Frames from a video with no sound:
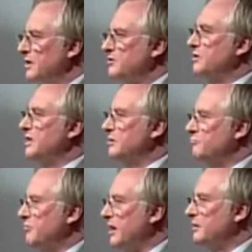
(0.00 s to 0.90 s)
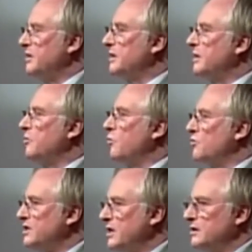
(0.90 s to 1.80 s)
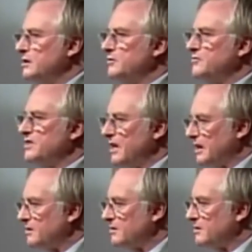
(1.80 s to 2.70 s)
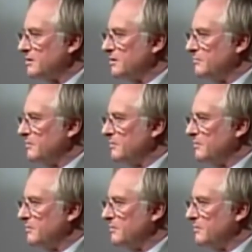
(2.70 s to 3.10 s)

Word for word: literally comparing alternative texts,